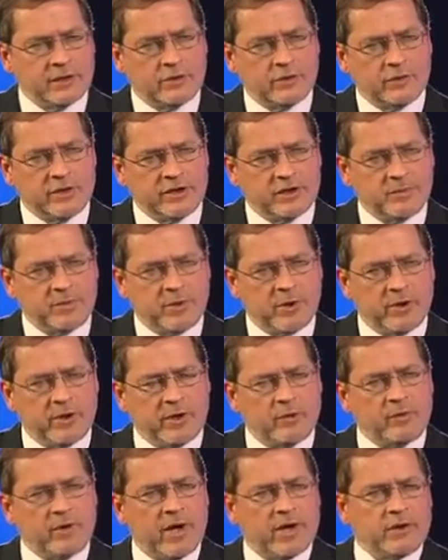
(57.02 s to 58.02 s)
increase,
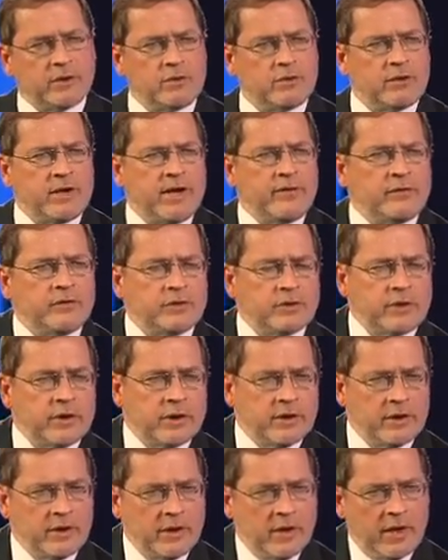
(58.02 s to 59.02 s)
period. We got $2.5
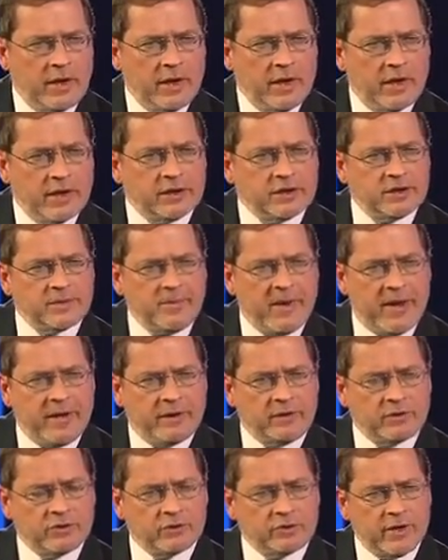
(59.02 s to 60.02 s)
trillion in
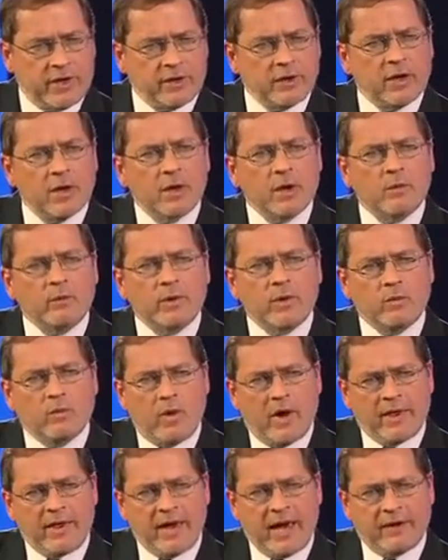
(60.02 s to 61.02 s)
spending restraint. We
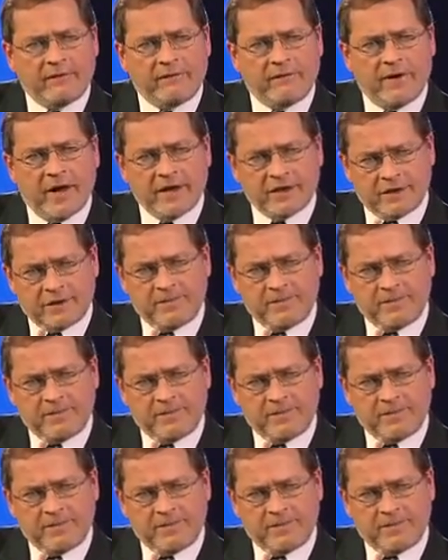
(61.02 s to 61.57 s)
won that fight.